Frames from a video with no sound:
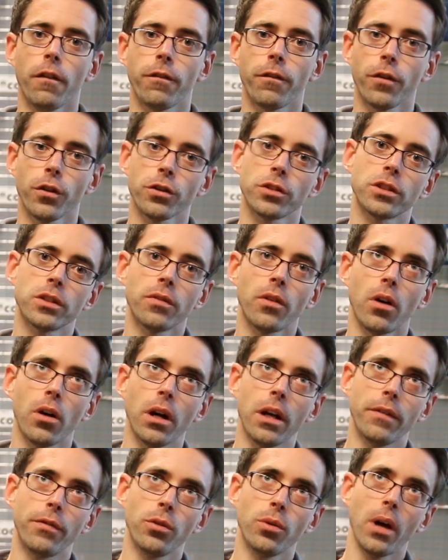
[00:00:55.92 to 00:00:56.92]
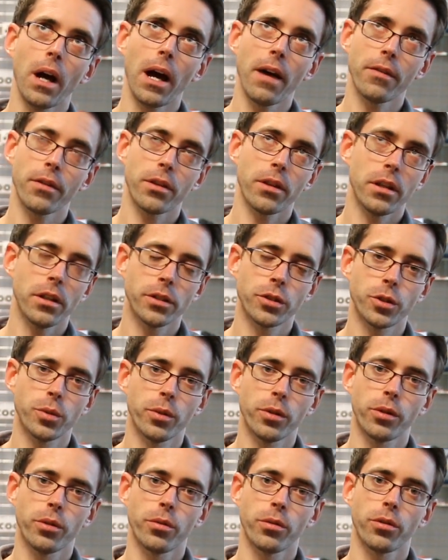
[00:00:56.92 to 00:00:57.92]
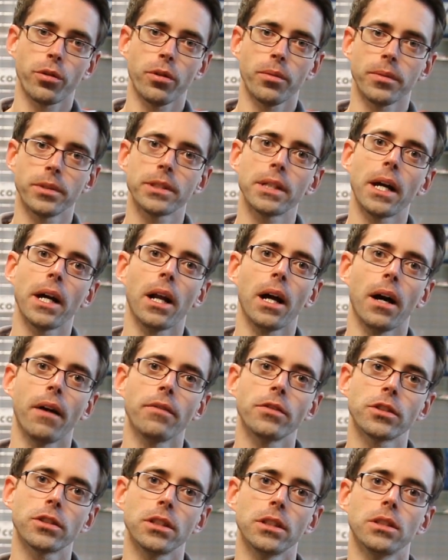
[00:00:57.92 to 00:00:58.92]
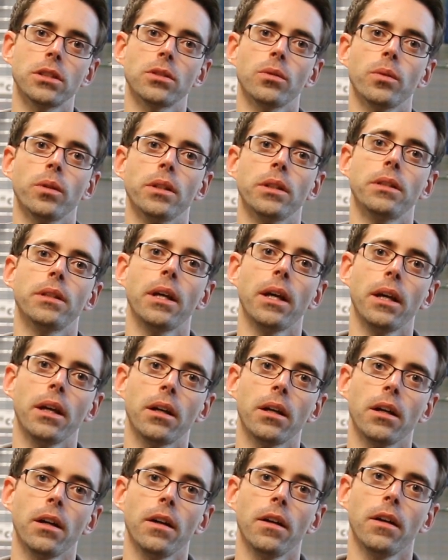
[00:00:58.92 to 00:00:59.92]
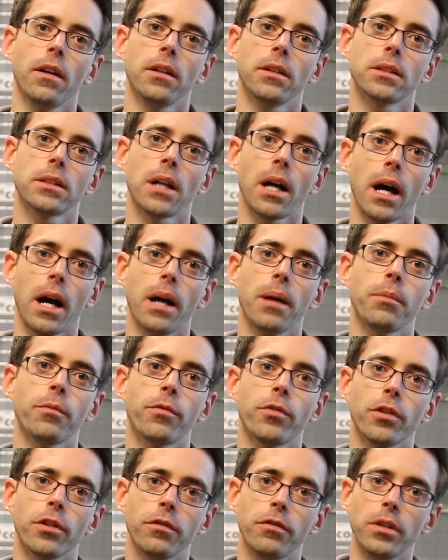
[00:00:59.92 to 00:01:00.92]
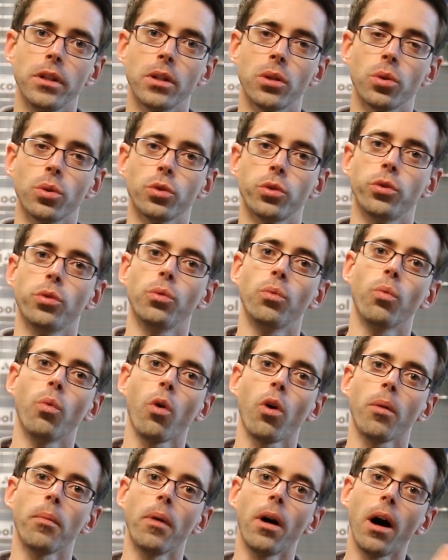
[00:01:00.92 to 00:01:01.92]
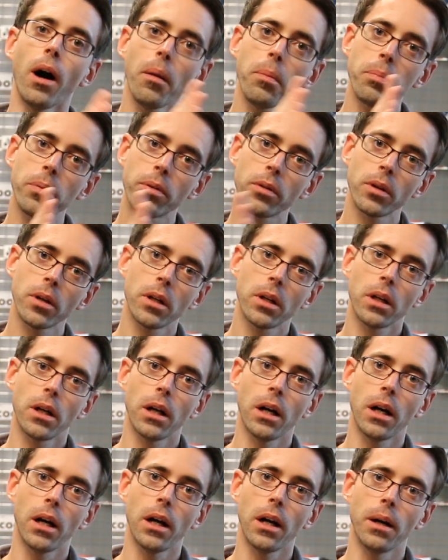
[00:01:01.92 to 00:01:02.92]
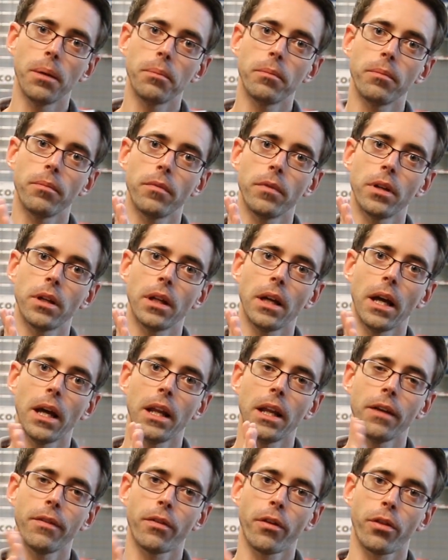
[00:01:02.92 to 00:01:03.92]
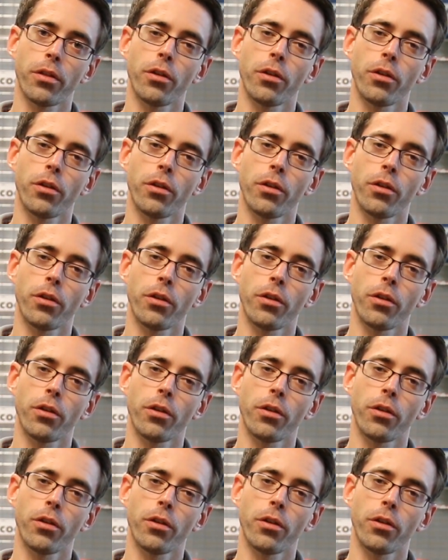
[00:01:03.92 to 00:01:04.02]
First of all, if you have an issue with your thermostat, obviously it's going to take time for the vehicle to warm up. And if the